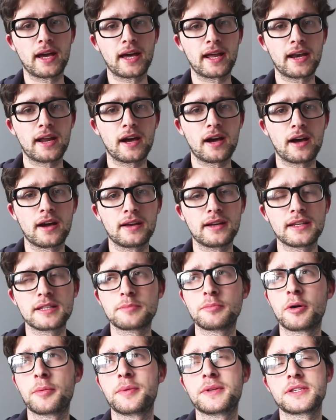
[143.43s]
And I need
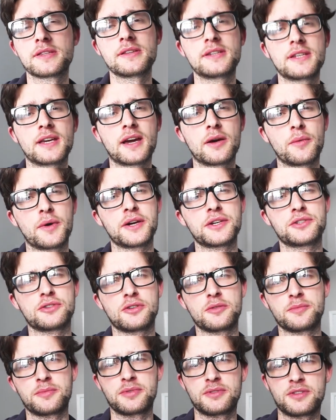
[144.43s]
to pop into the DIY
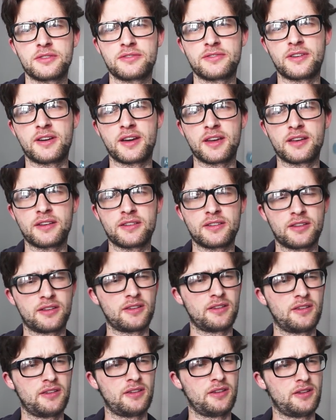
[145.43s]
shop to find
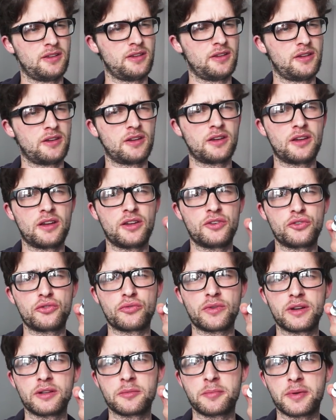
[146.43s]
a
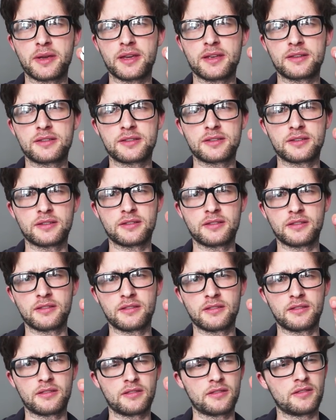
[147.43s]
drill bit
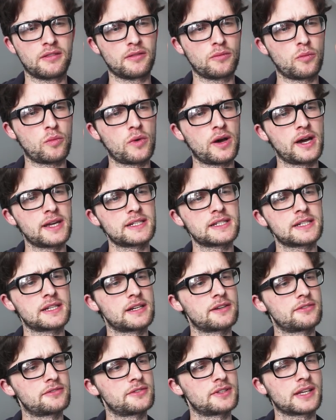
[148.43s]
wide
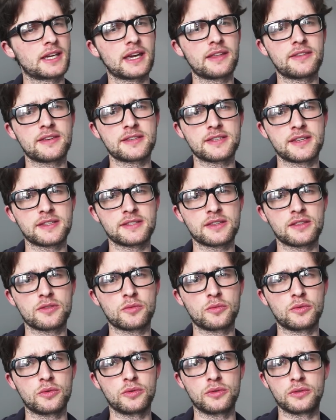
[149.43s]
enough to get this into the
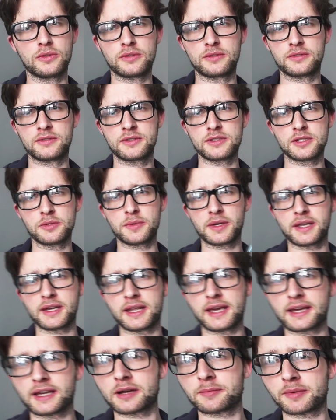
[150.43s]
wall so we can
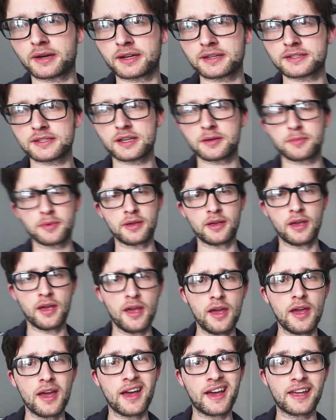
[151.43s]
hang our bikes up.
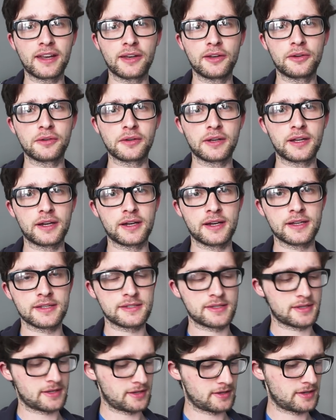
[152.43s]
At long
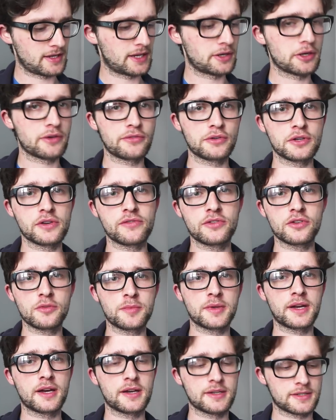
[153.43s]
last, I know a few of you have
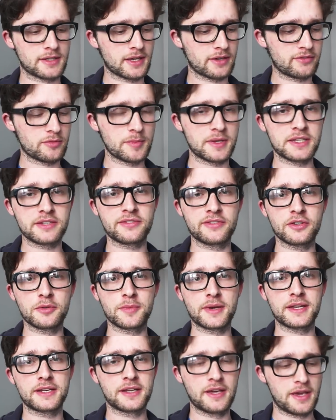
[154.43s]
been asking for me to
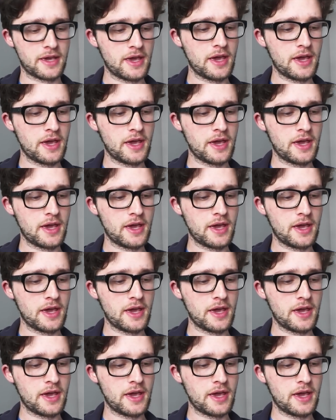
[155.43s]
film it.